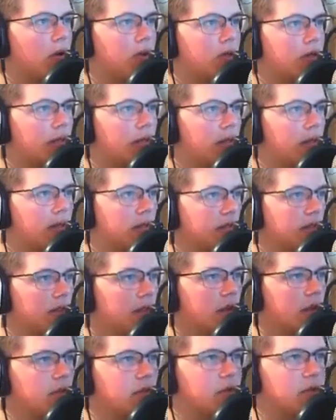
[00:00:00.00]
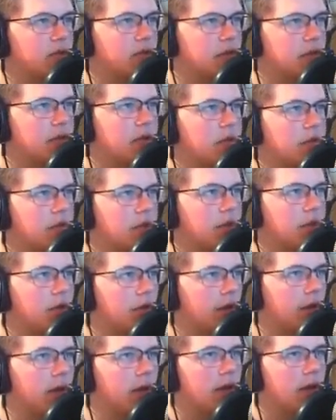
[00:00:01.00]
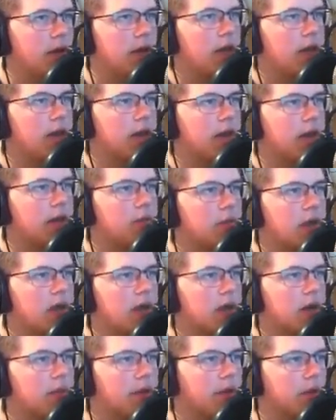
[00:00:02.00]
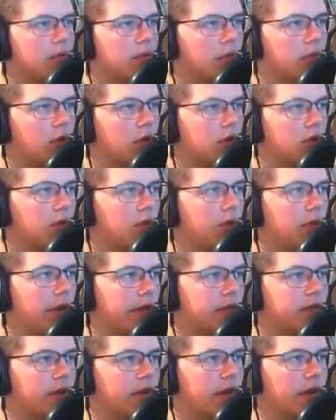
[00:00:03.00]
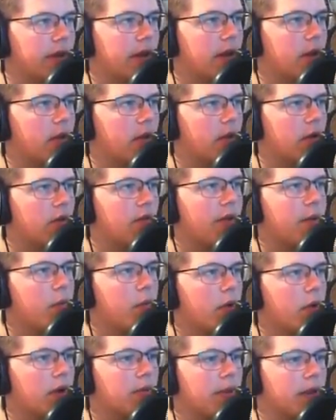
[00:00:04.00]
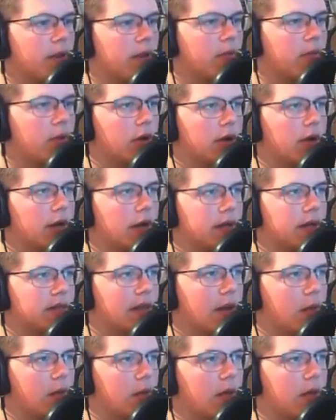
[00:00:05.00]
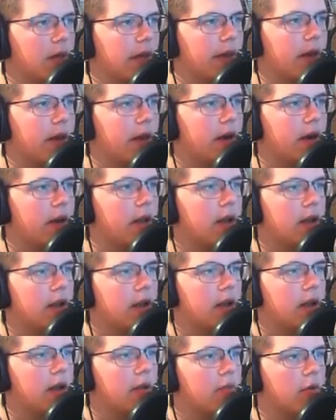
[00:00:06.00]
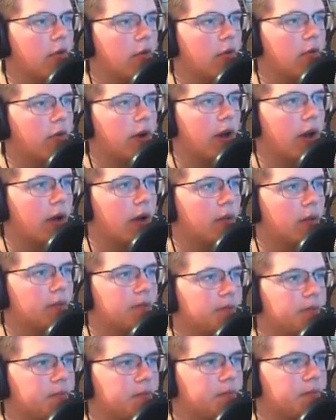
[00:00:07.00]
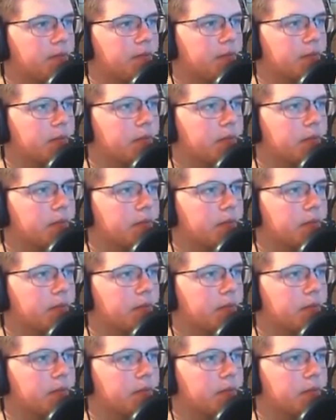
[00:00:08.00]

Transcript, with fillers: the walls and stuff, so that's what I'm gonna be doing. And again, I'm not gonna make them look too nice right now. If I wanna make them look nice, I will later. But for now,